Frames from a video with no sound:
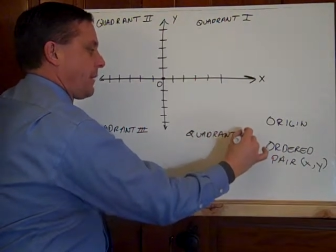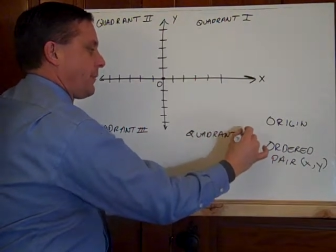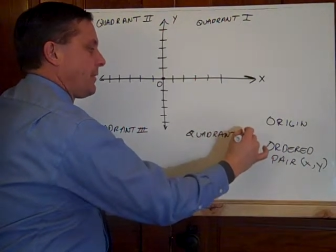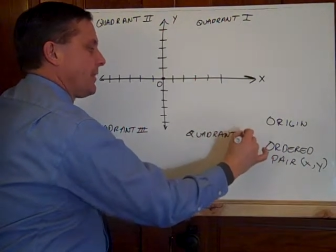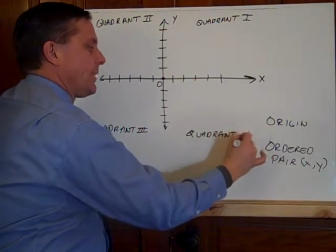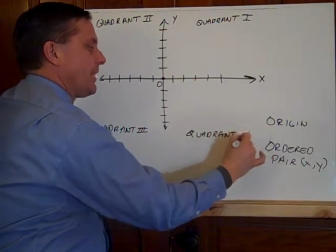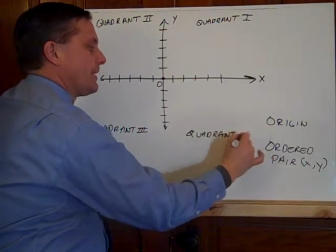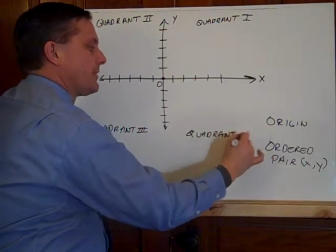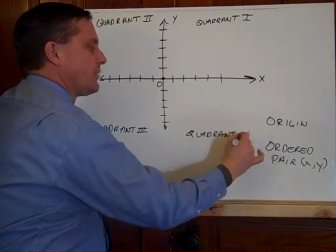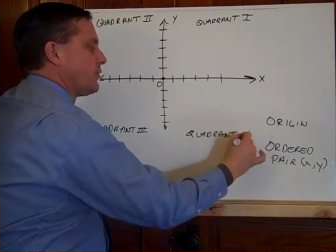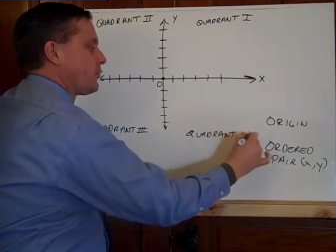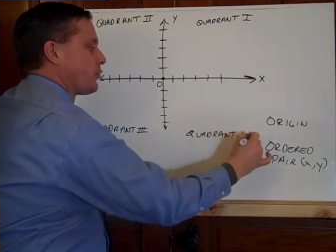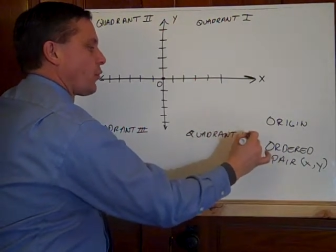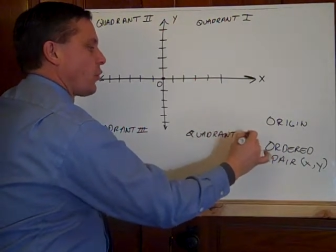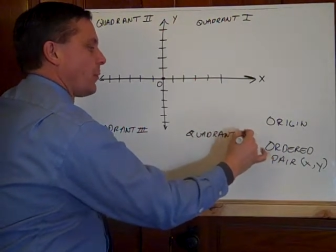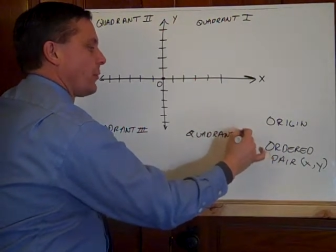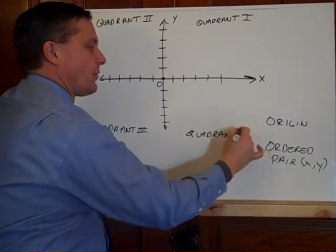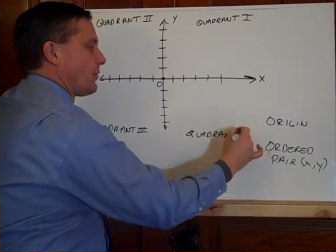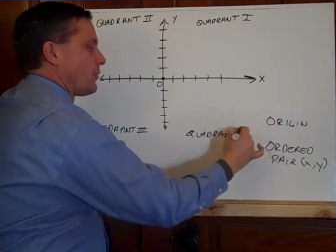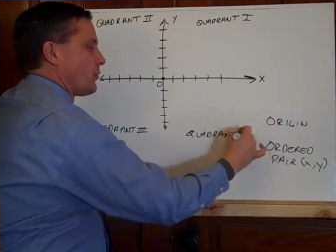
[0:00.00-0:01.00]
And we like to use
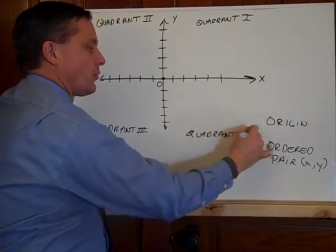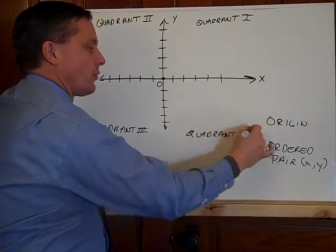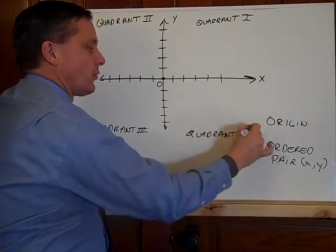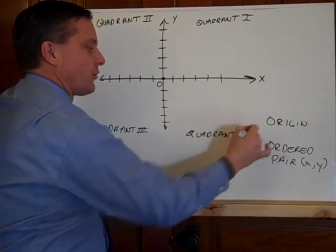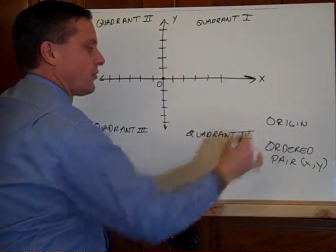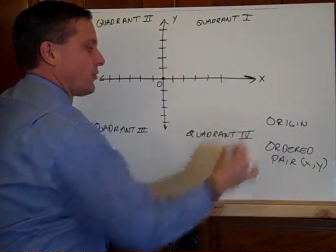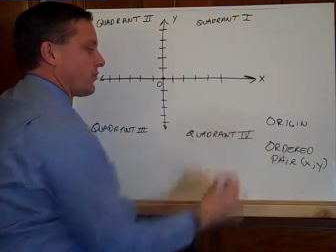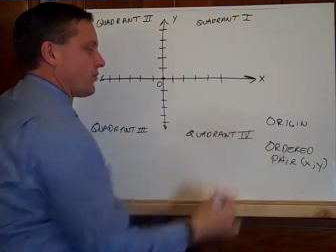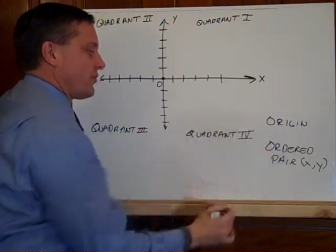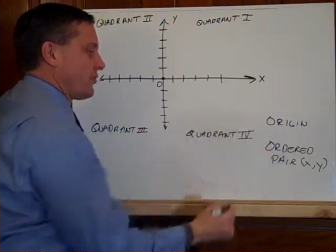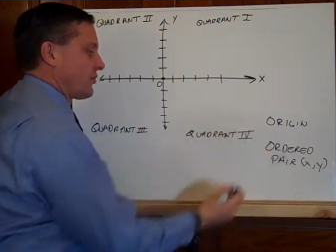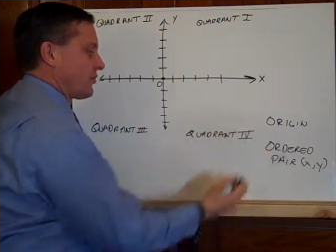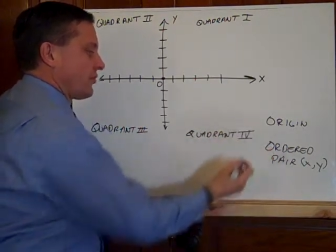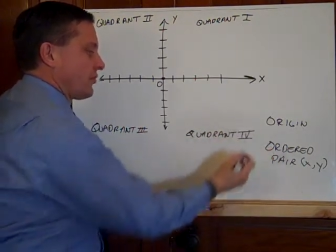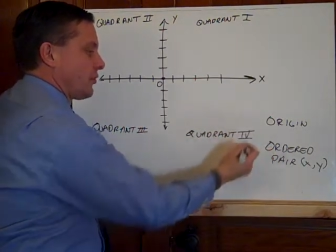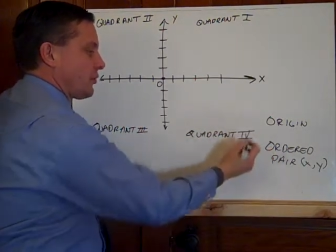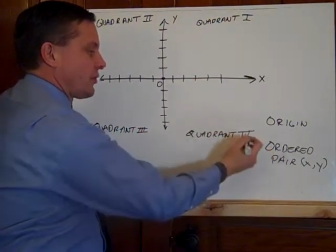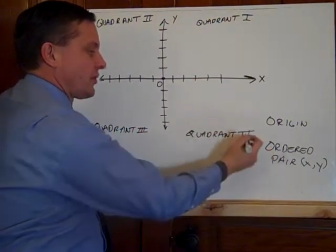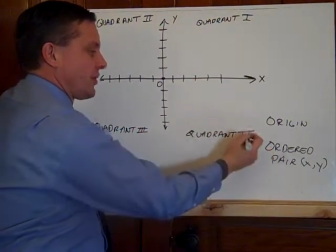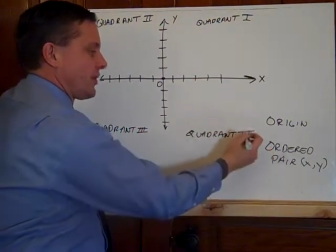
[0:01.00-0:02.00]
Roman numerals, it's just
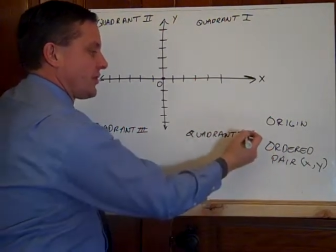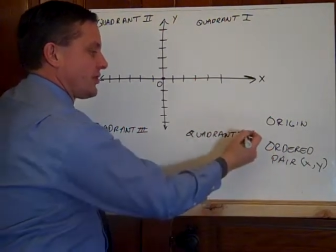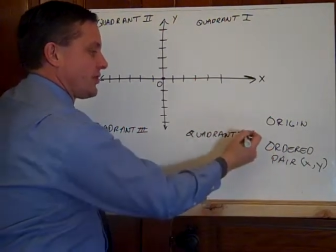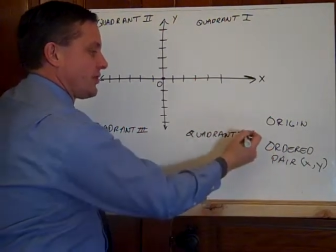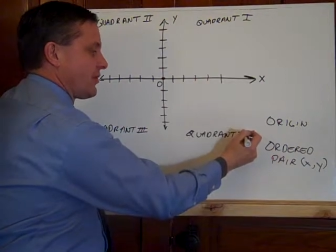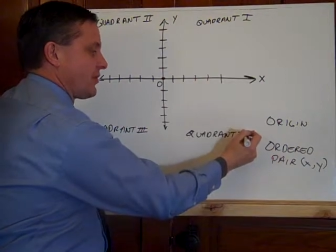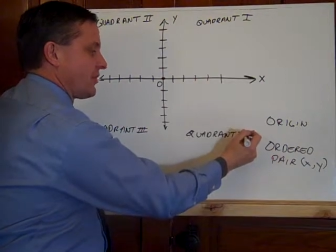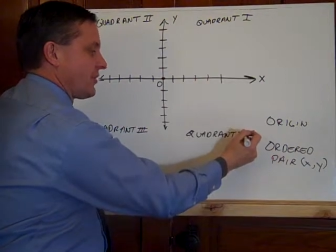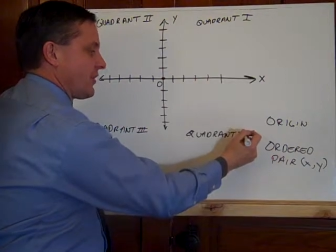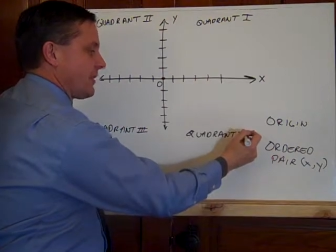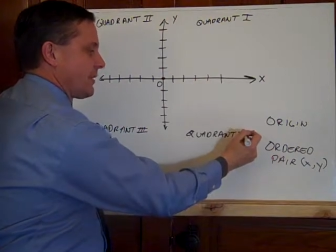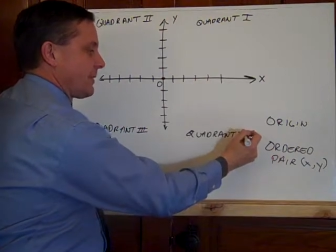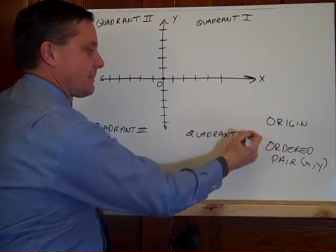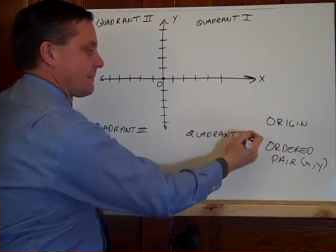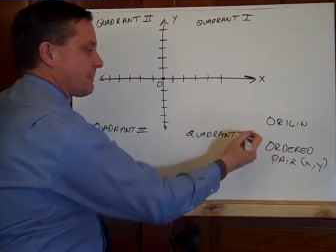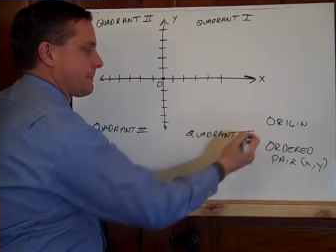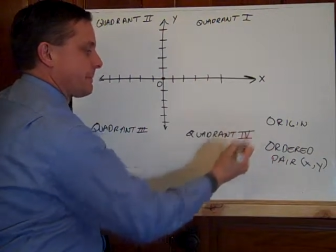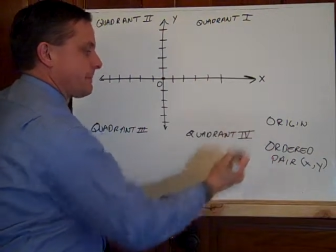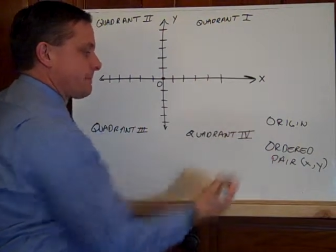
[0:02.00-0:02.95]
a notation thing.